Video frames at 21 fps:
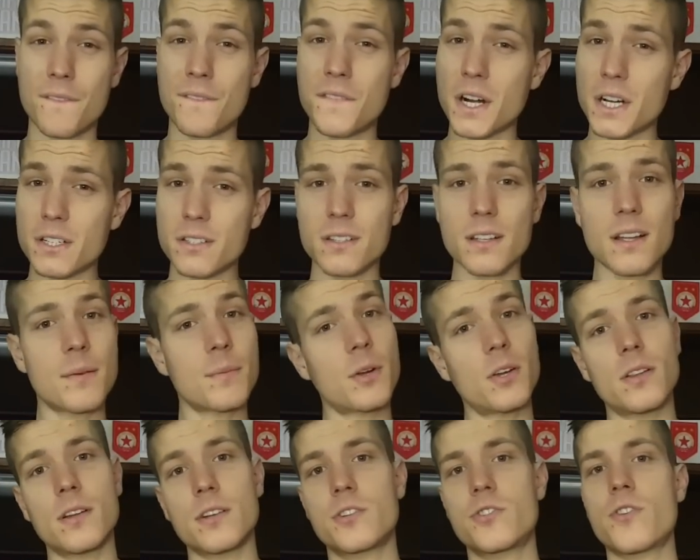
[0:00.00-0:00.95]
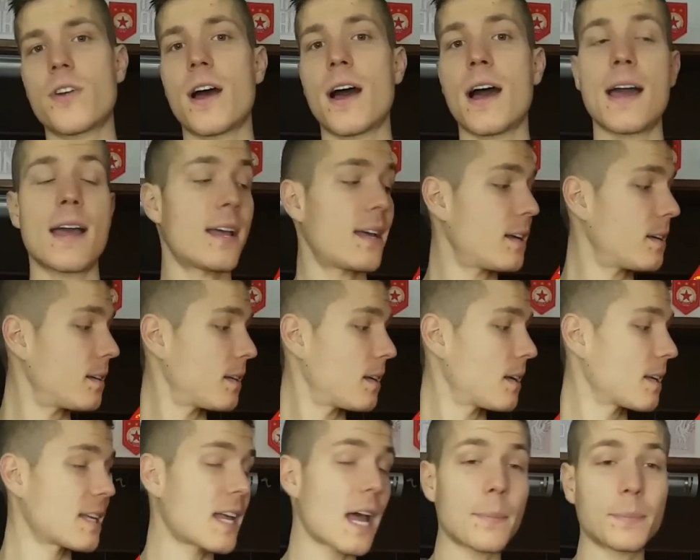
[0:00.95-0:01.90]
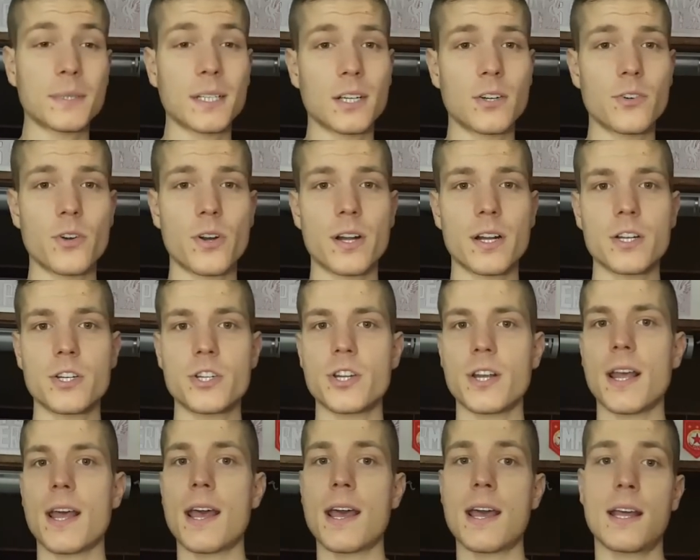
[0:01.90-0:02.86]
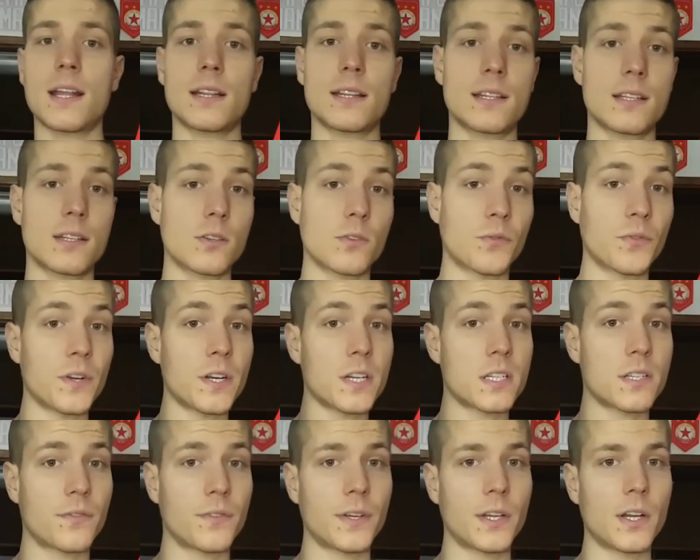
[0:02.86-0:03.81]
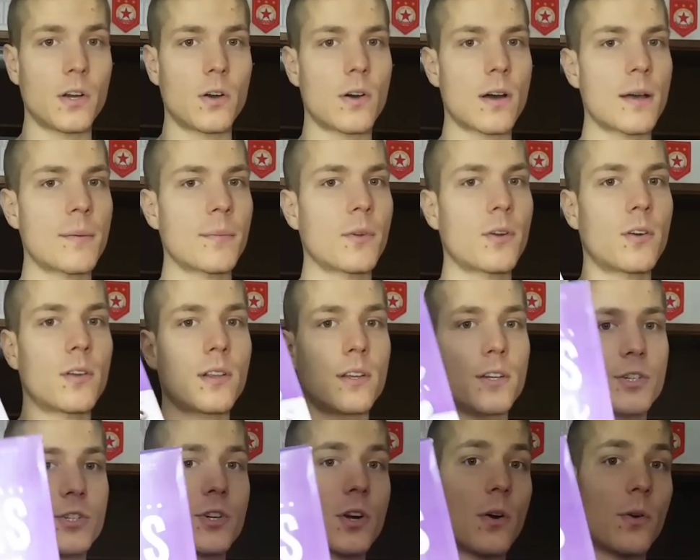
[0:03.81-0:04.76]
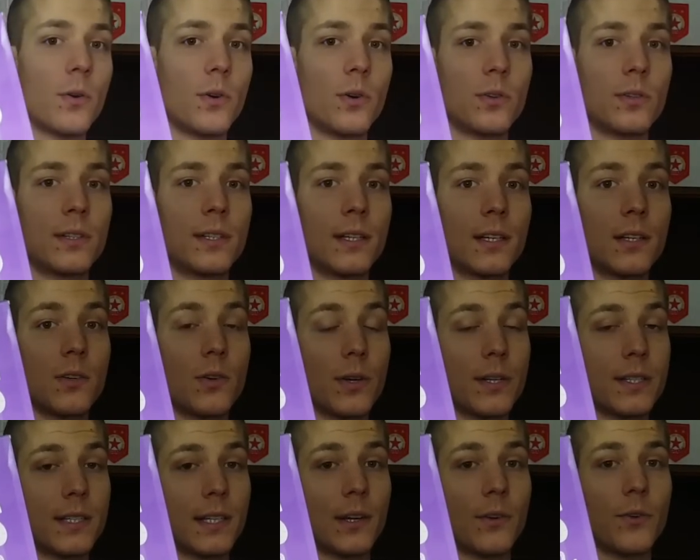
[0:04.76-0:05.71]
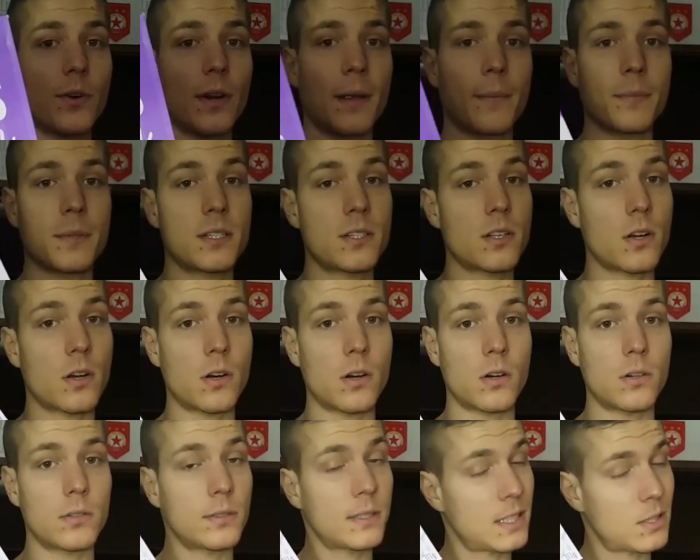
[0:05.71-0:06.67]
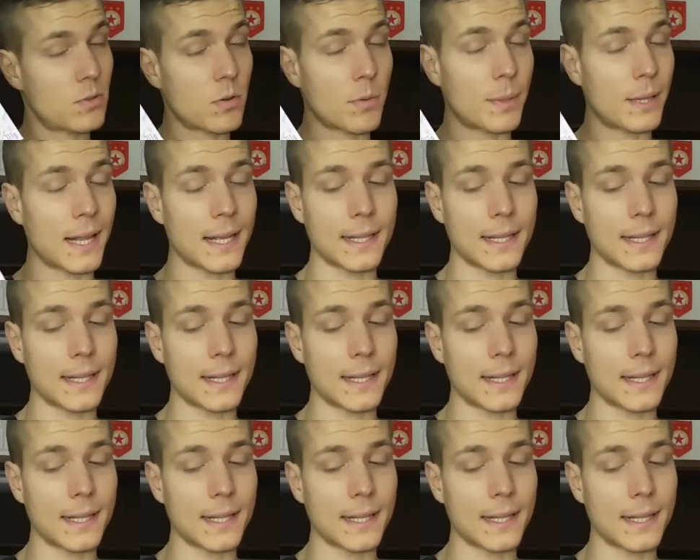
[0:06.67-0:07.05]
First, I'm gonna try Captain Crunch, and to finish the video, I'm gonna show you the cookies and cream. So this will be